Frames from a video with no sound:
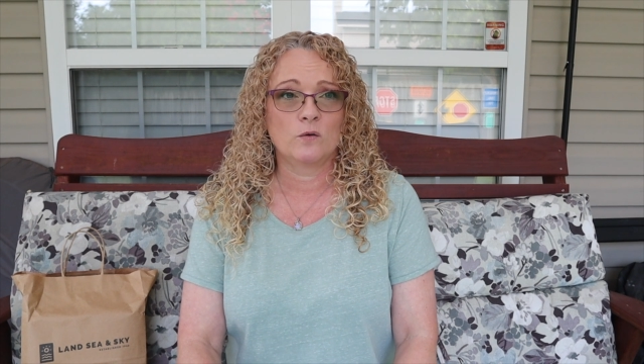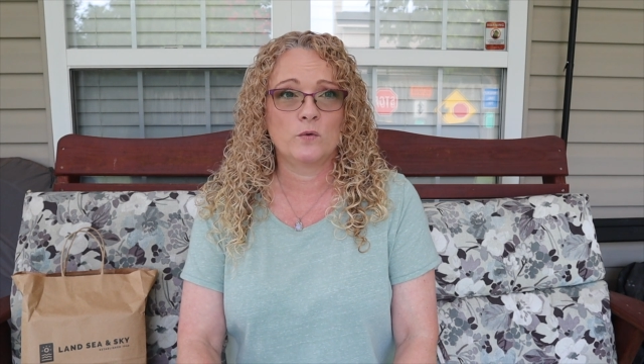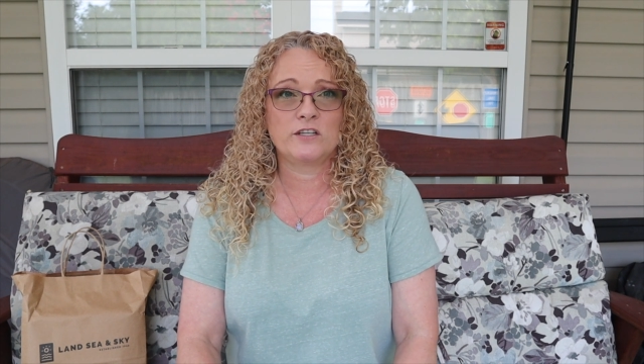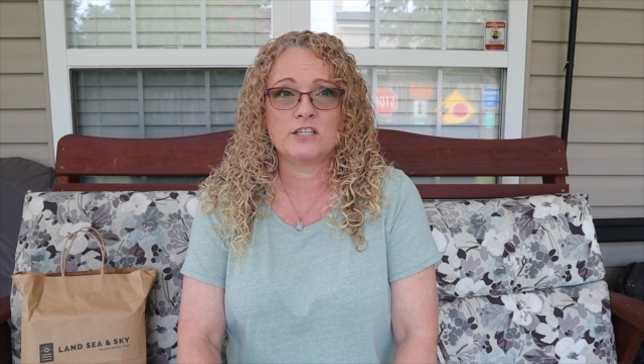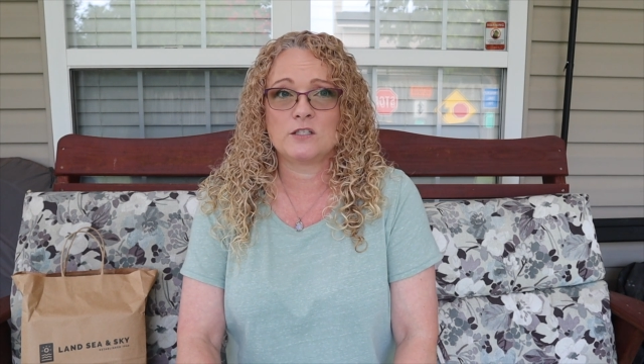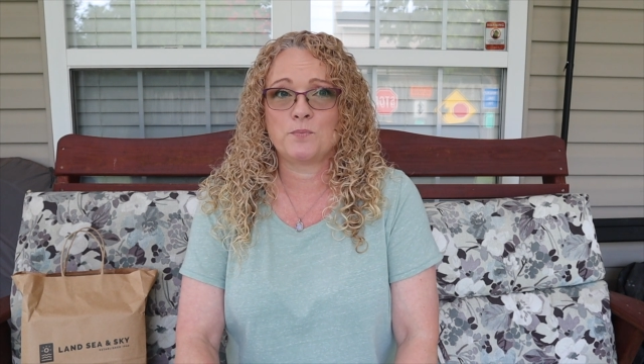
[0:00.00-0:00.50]

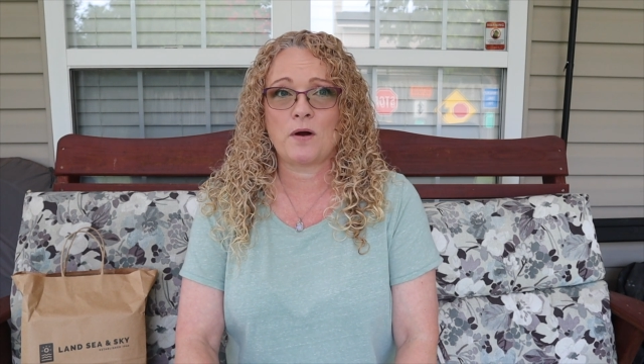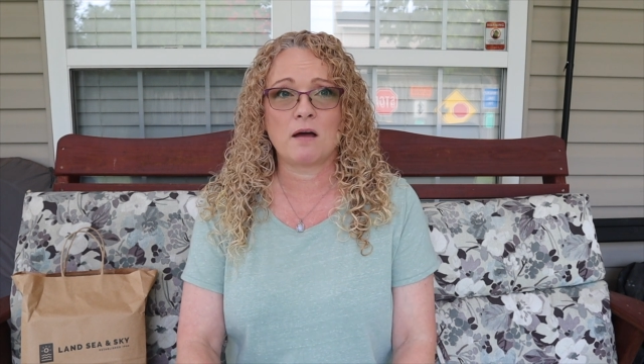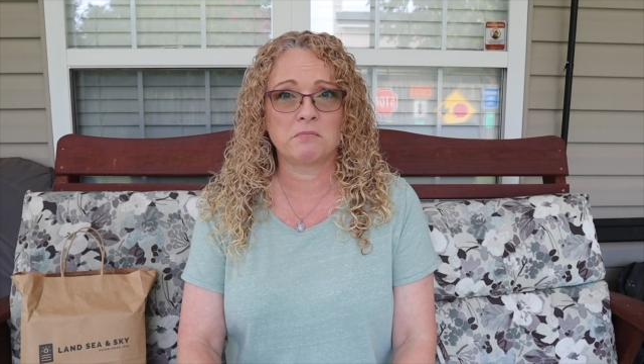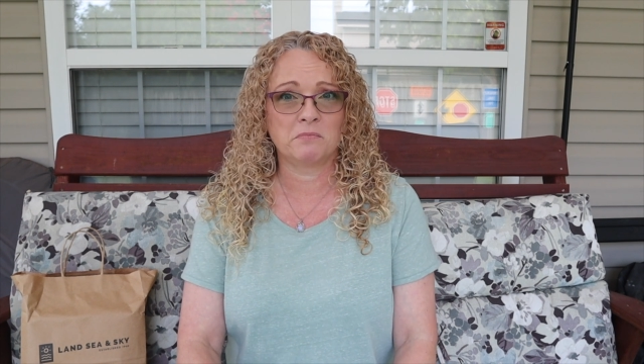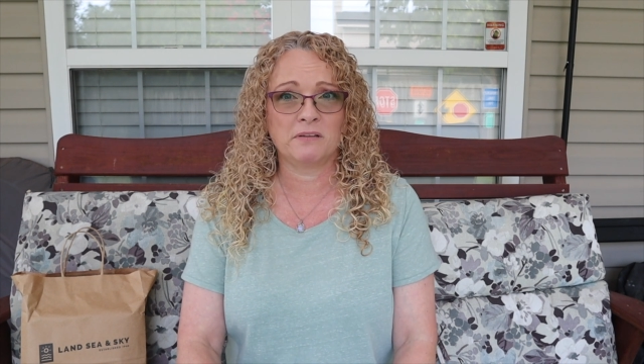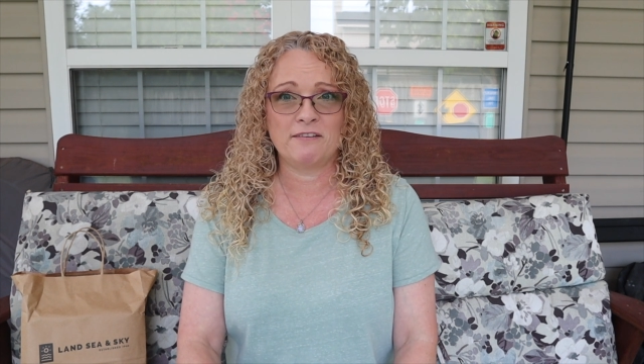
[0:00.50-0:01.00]
which is
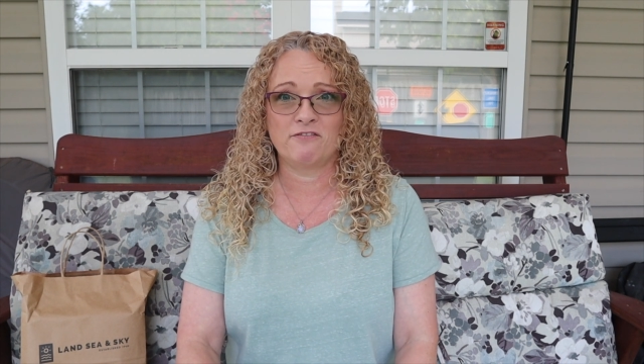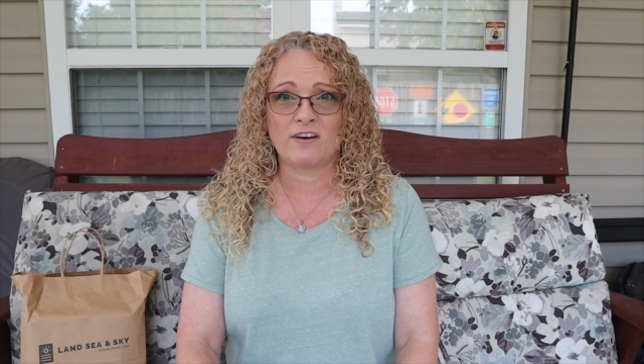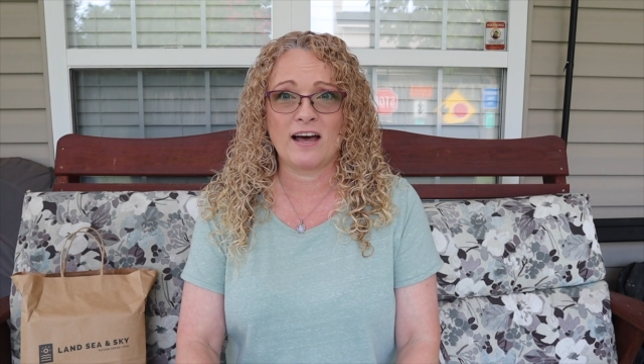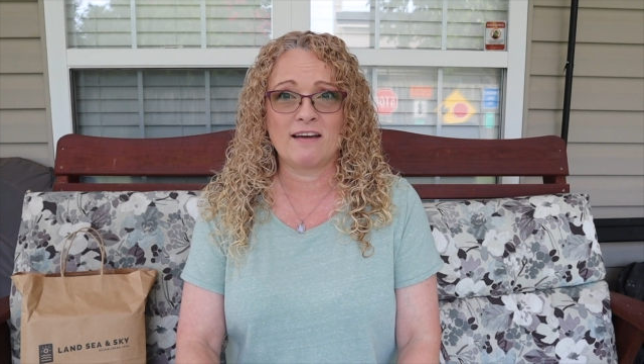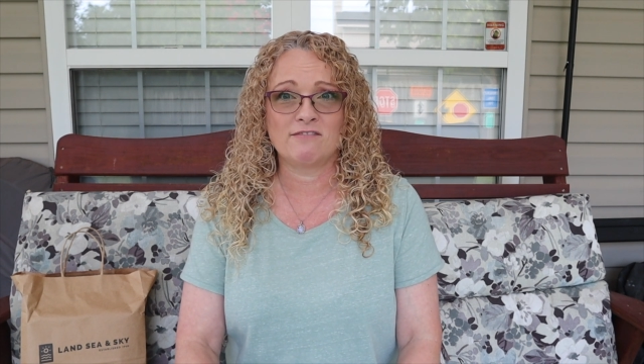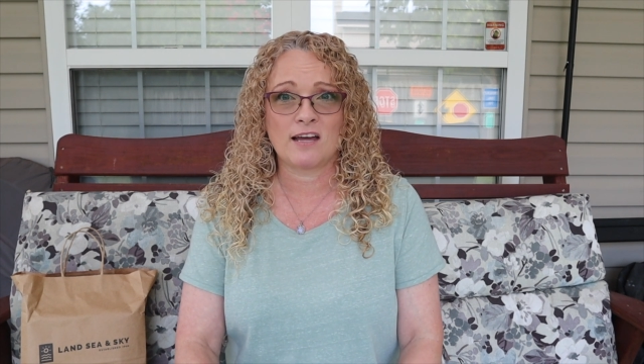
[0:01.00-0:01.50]
probably
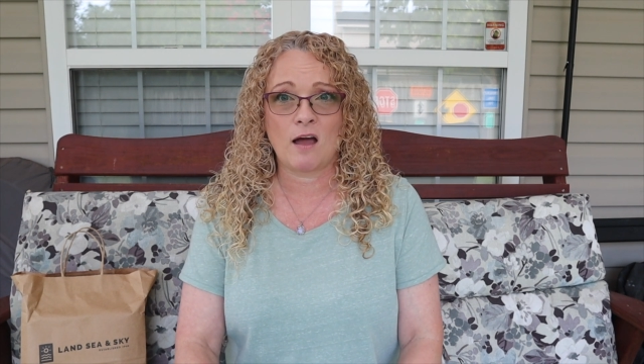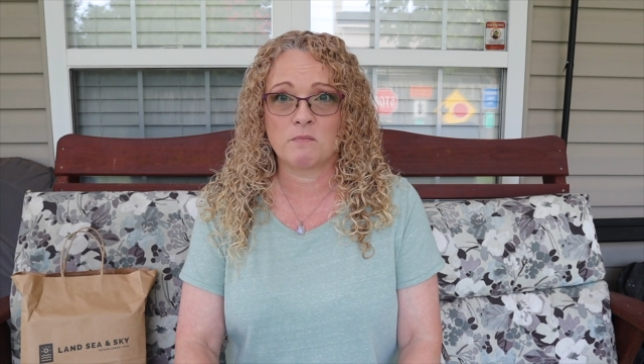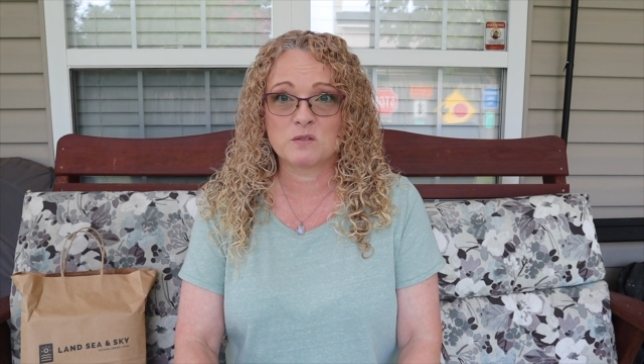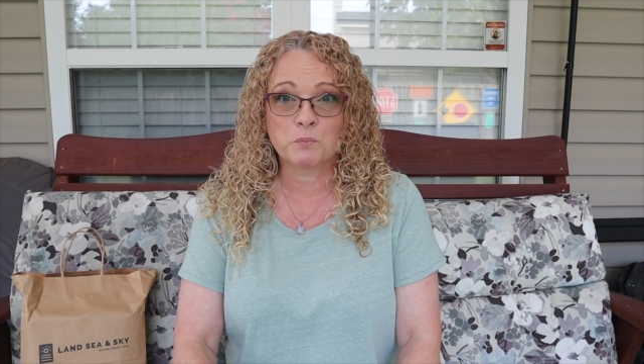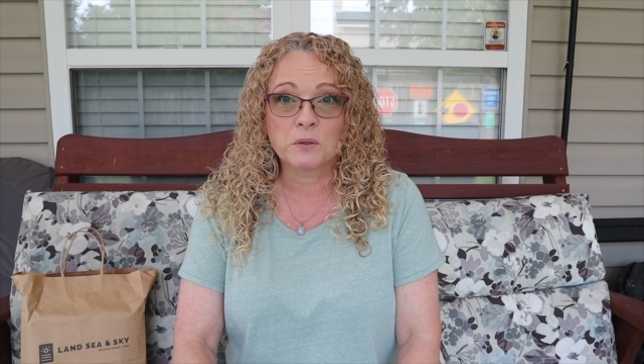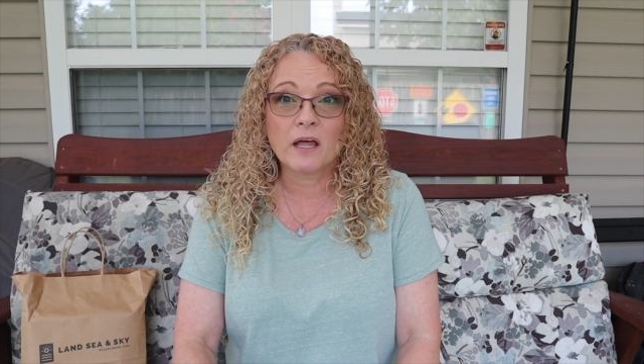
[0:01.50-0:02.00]
five
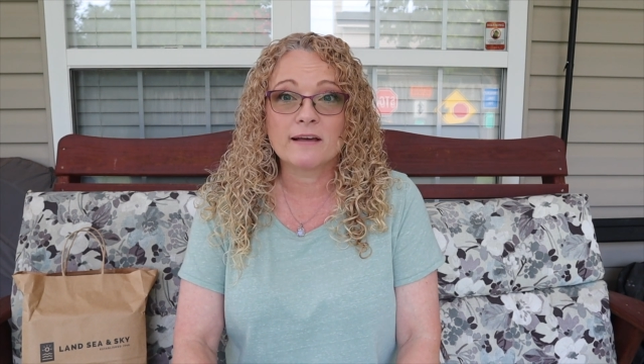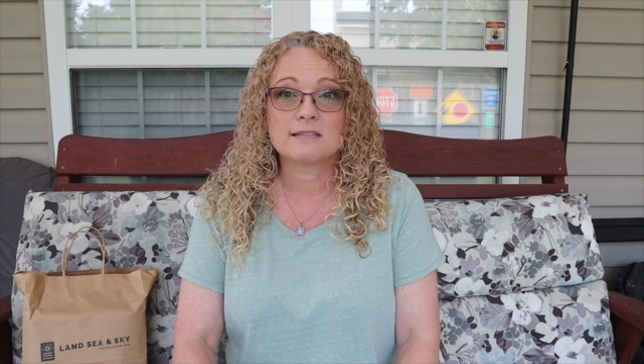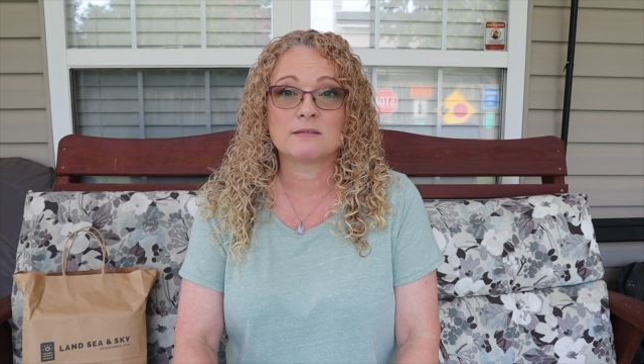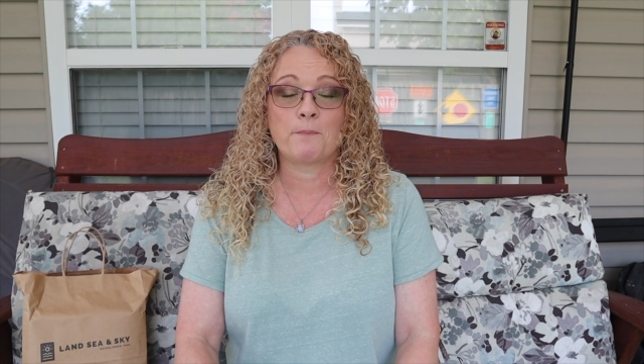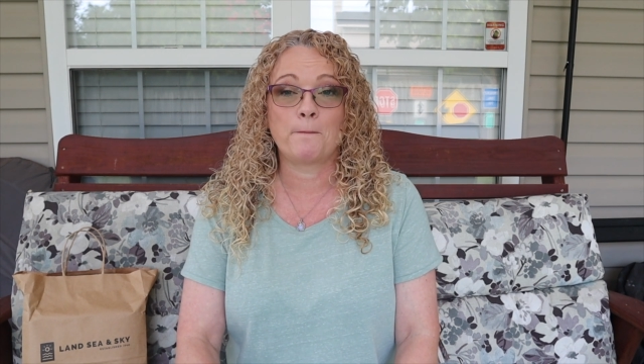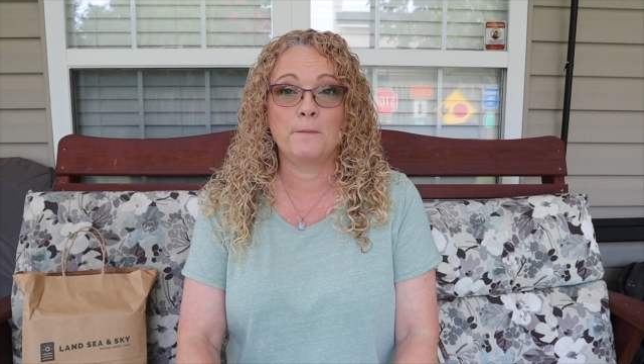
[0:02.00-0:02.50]
times plus